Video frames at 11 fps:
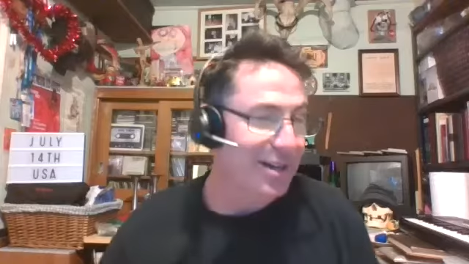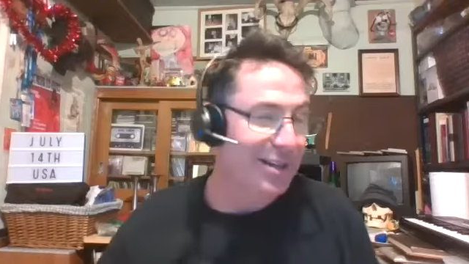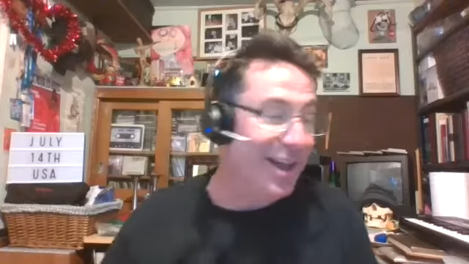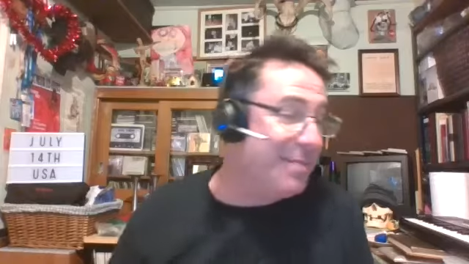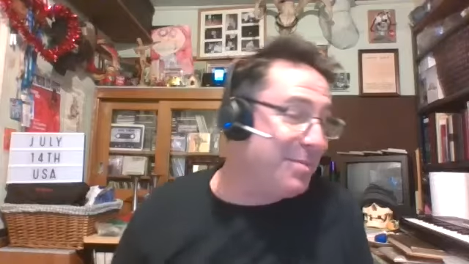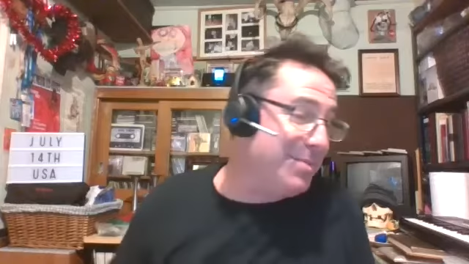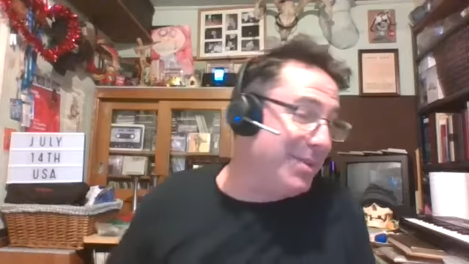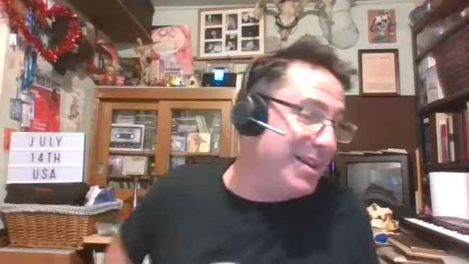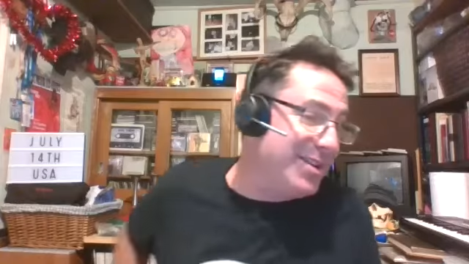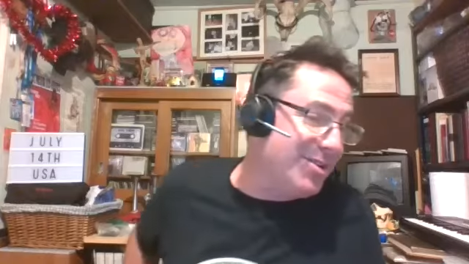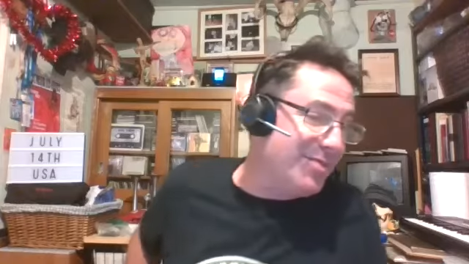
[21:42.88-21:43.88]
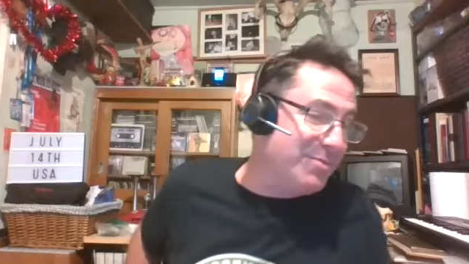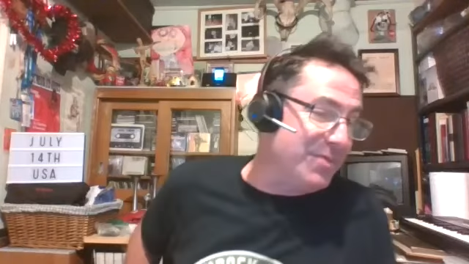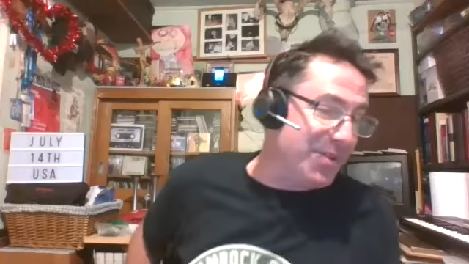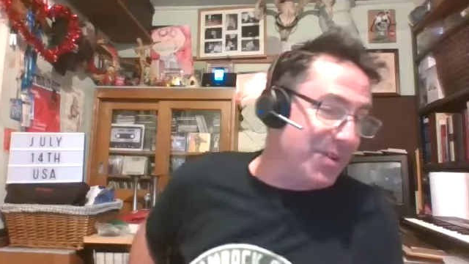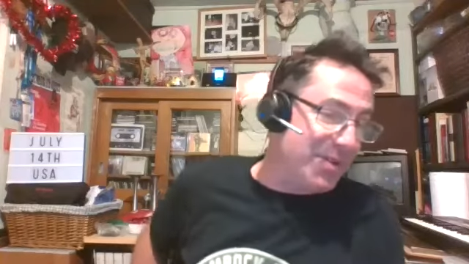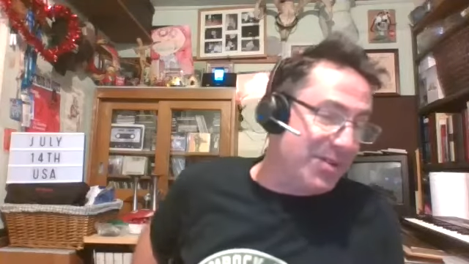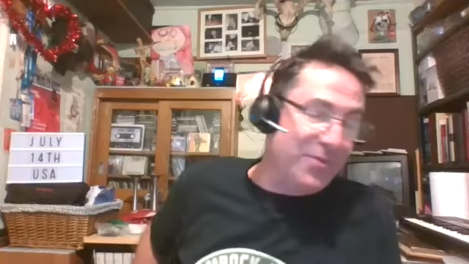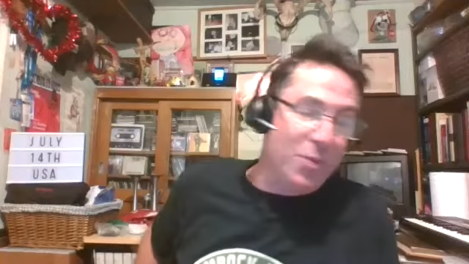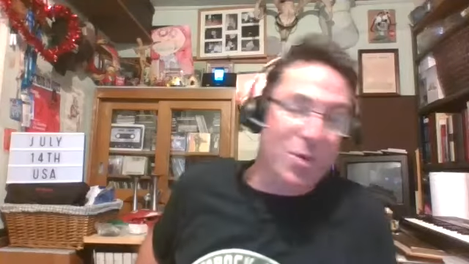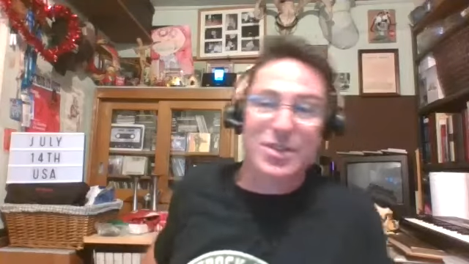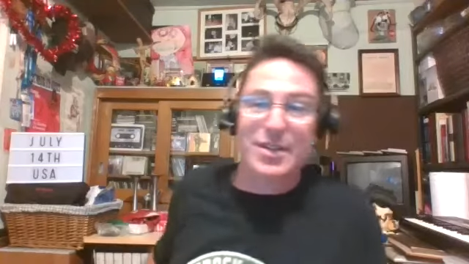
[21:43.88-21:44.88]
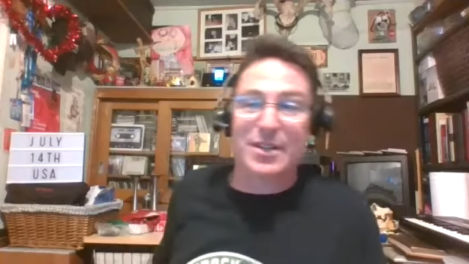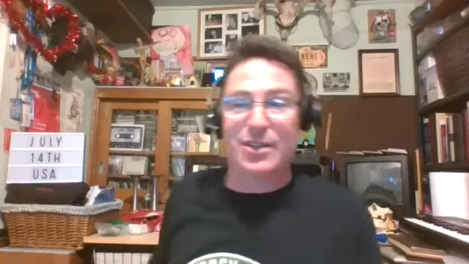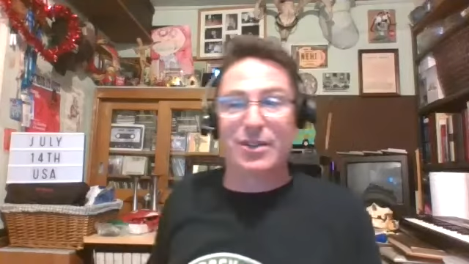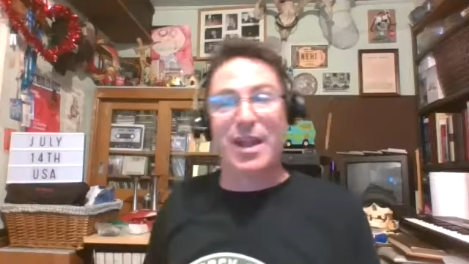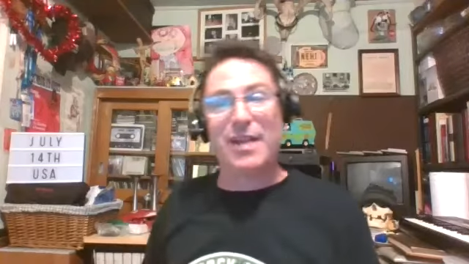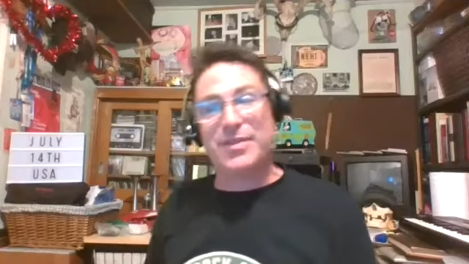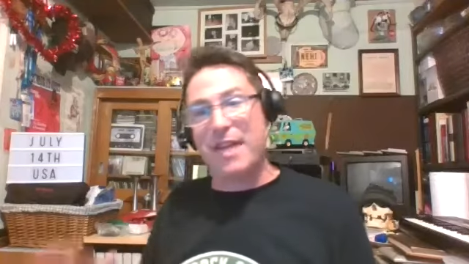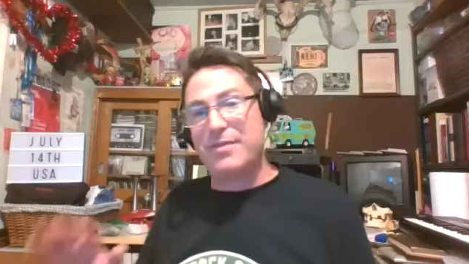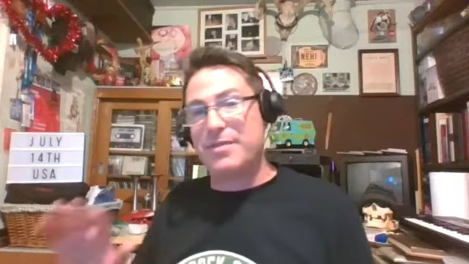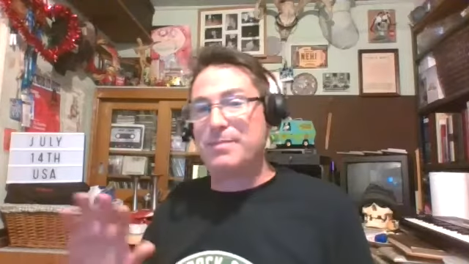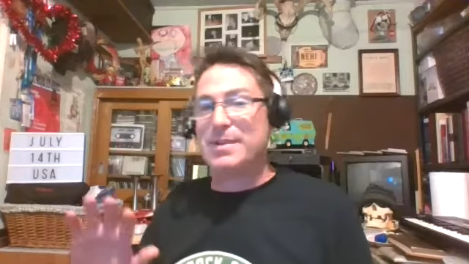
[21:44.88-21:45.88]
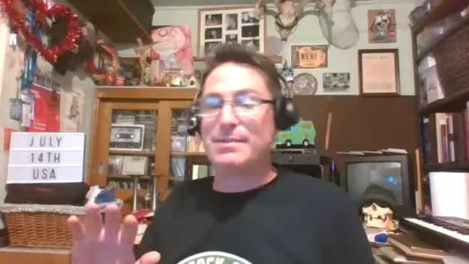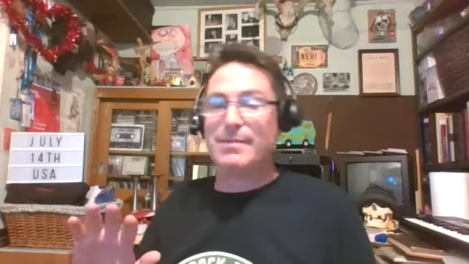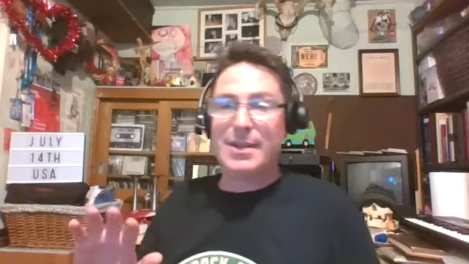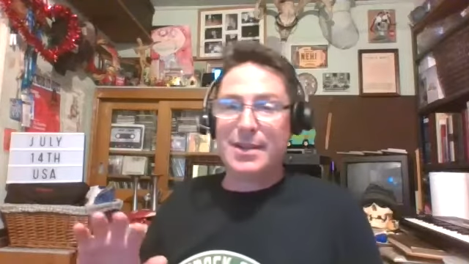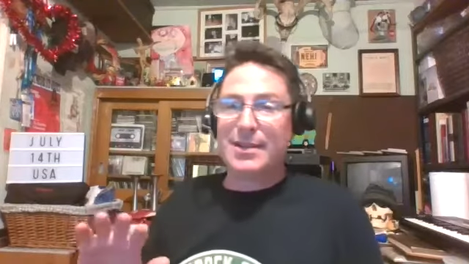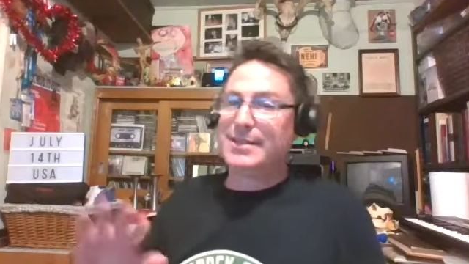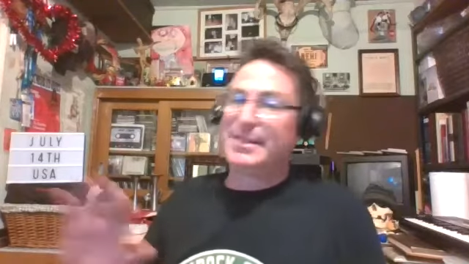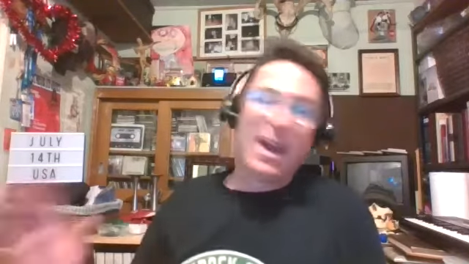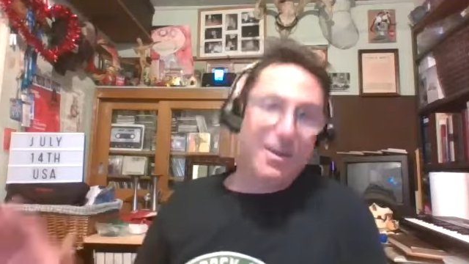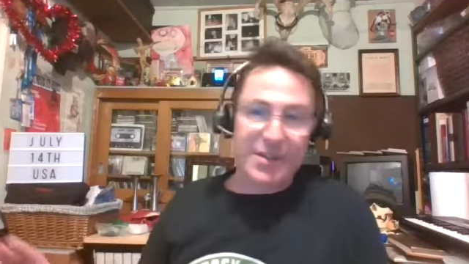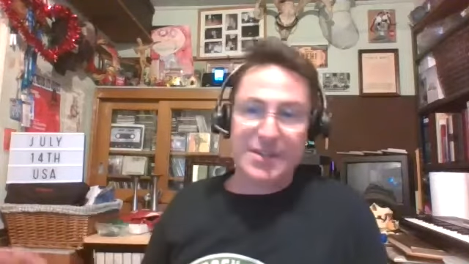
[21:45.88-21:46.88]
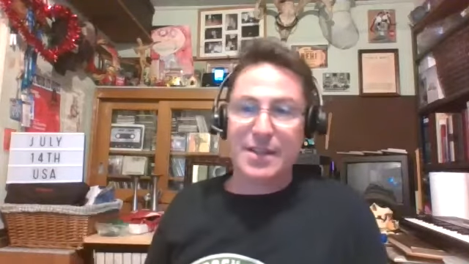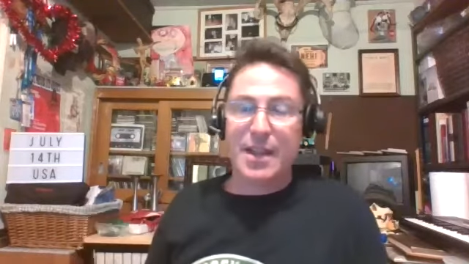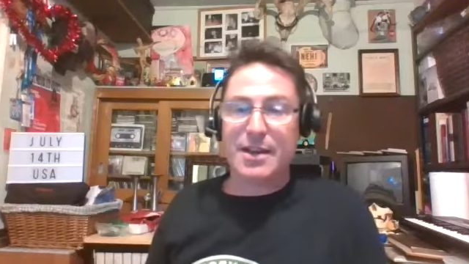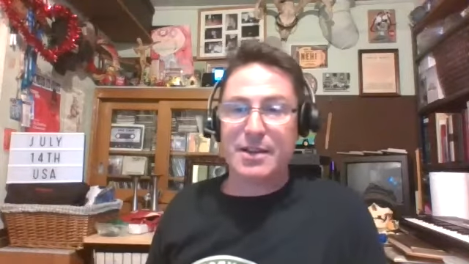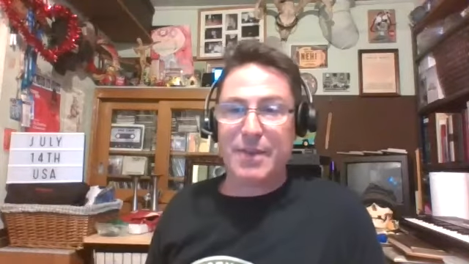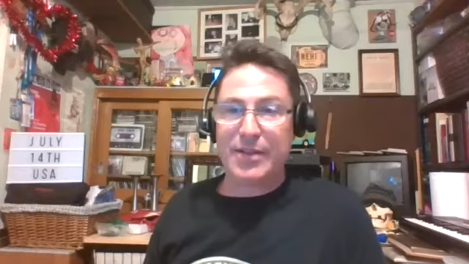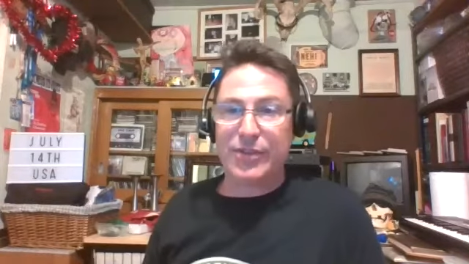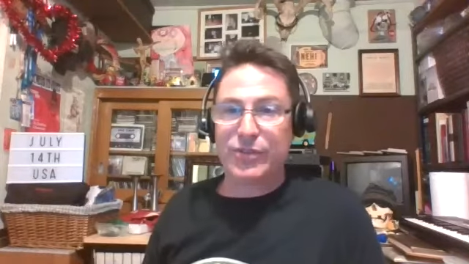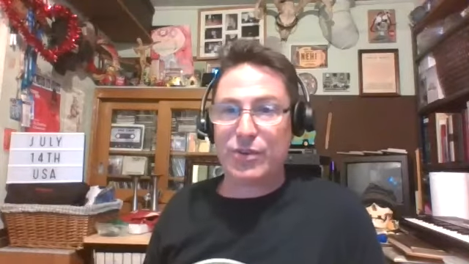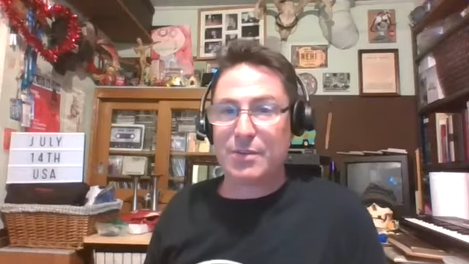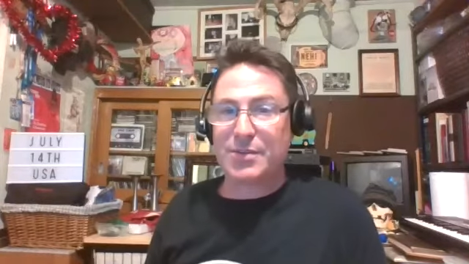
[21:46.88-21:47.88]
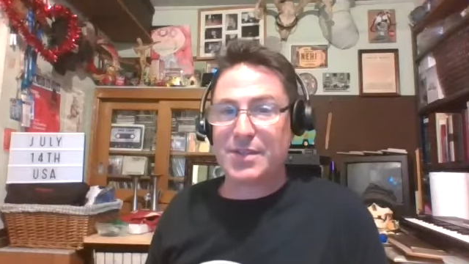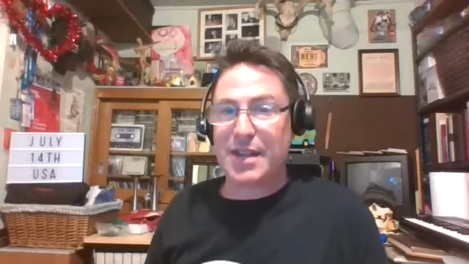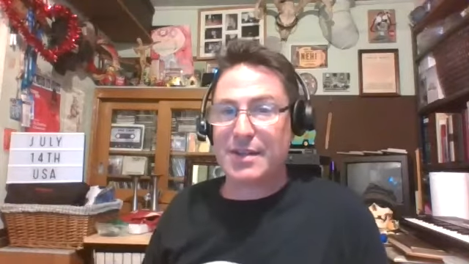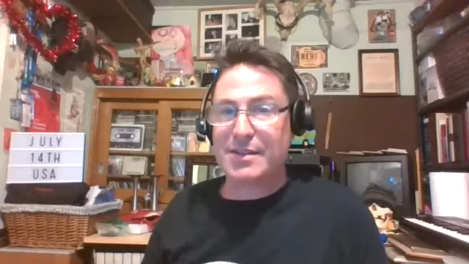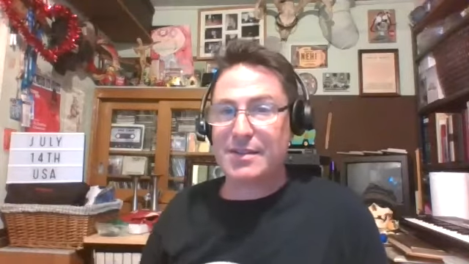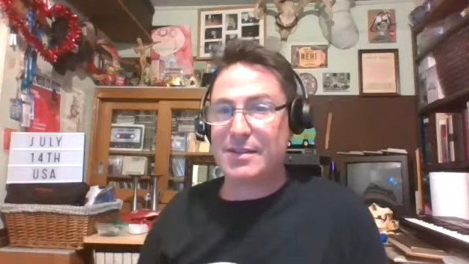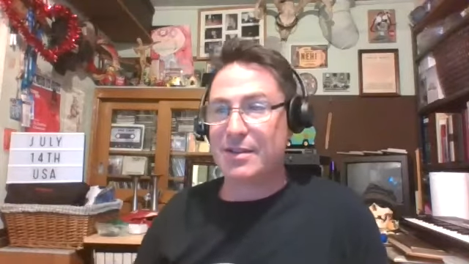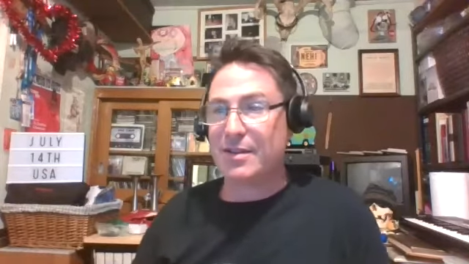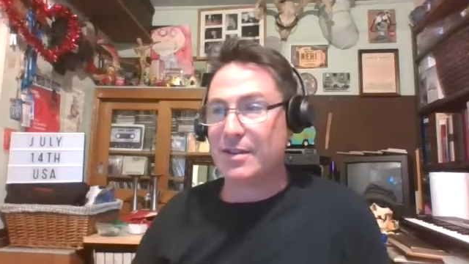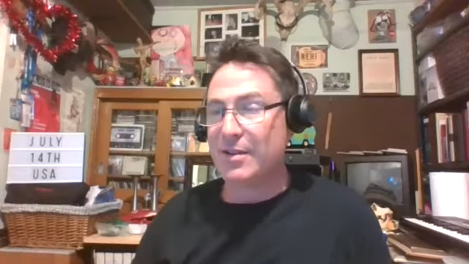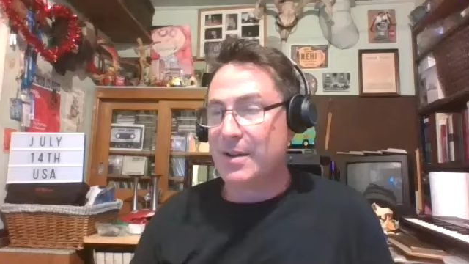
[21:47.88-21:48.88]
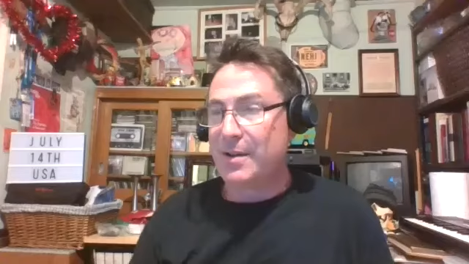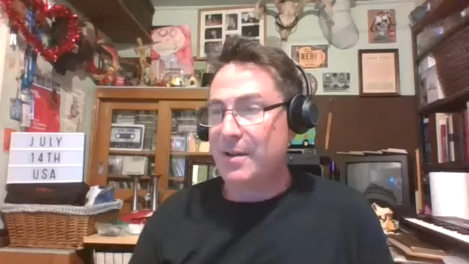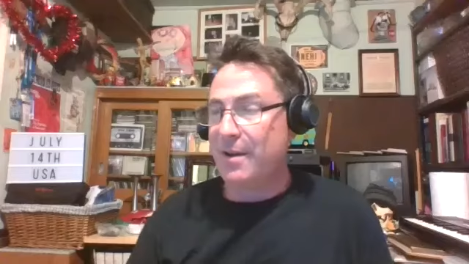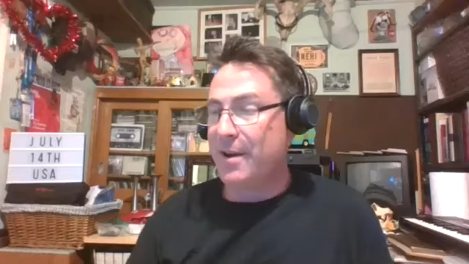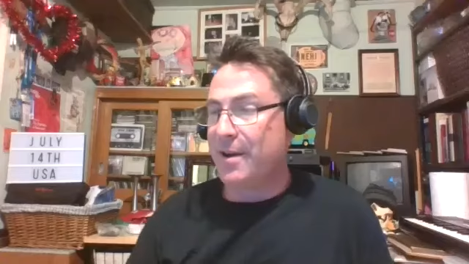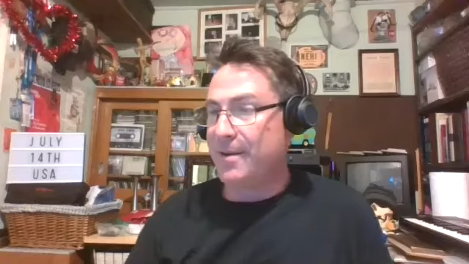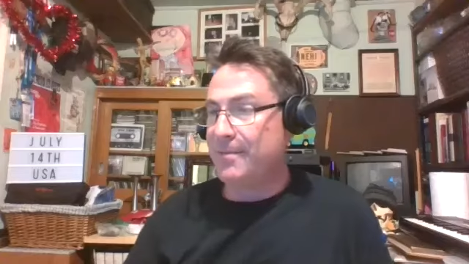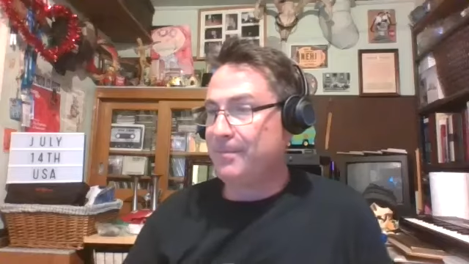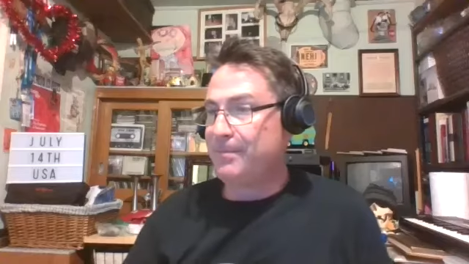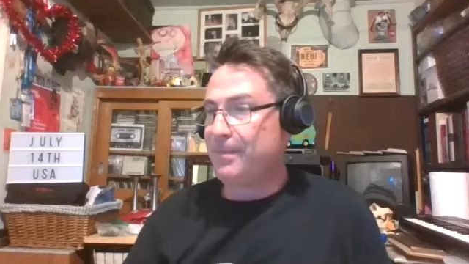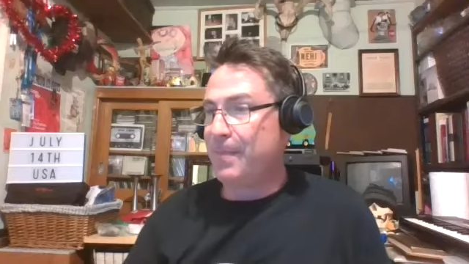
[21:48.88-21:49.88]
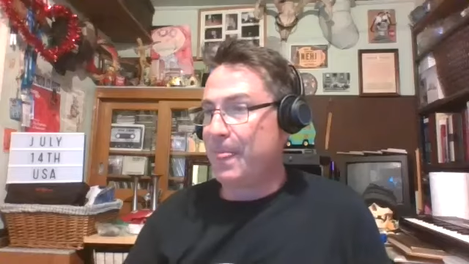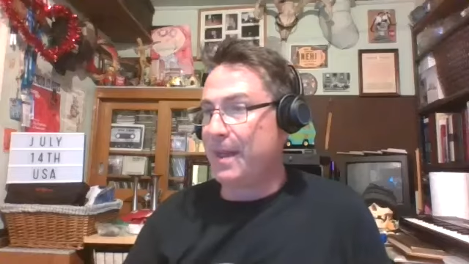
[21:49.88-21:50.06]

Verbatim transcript: a lot of people I know have been very, very fortunate. Their lives haven't mm-hmm. been devastated by the circumstance. You know, um, mm-hmm.